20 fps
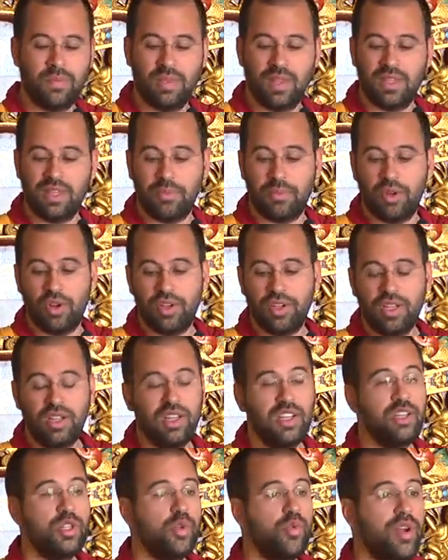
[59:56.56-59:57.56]
The body
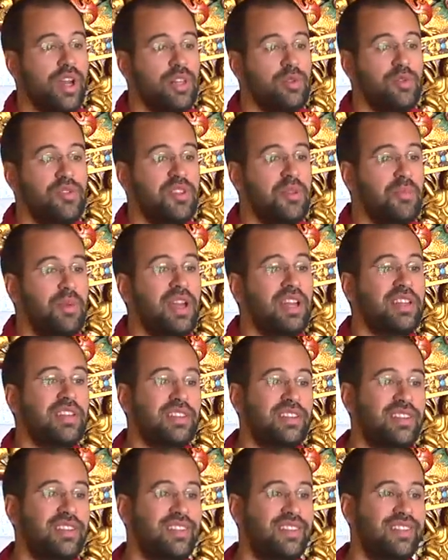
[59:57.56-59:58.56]
interacts with the mind.
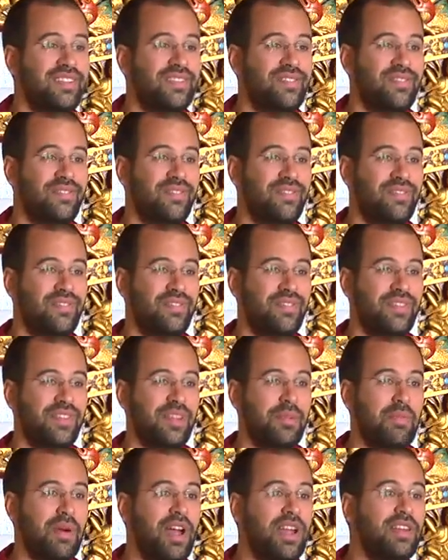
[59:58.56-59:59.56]
The
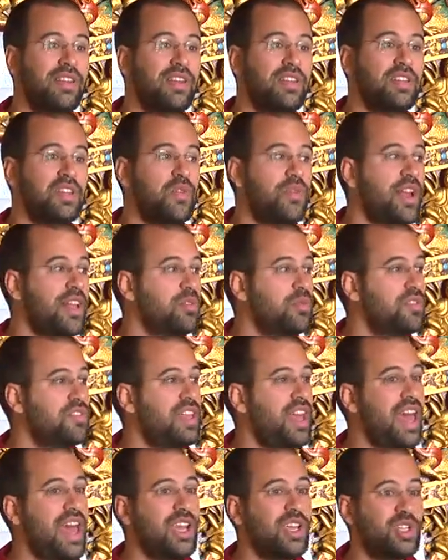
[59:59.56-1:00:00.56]
mind interacts with
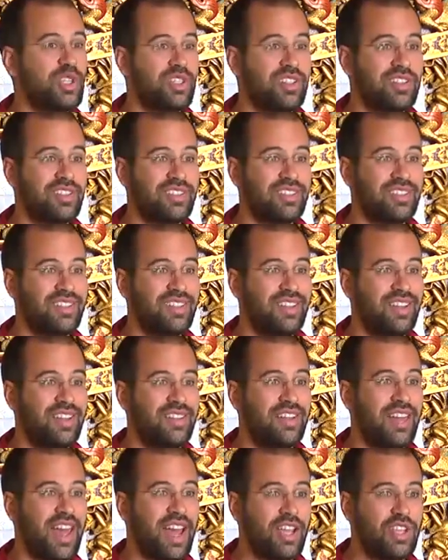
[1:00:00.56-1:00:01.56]
the actions.
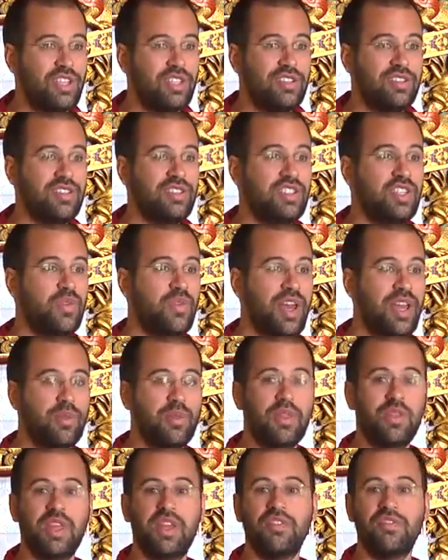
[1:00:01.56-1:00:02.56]
The actions interact
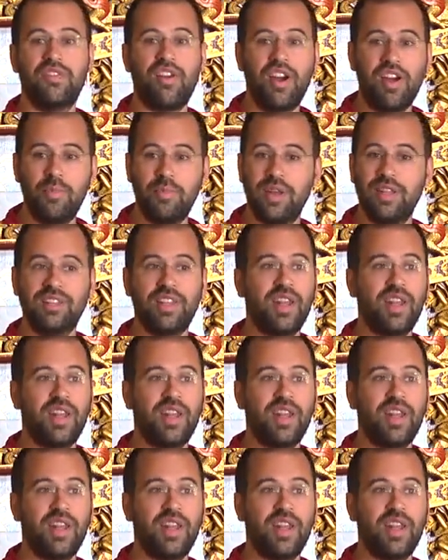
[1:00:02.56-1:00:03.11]
with the environment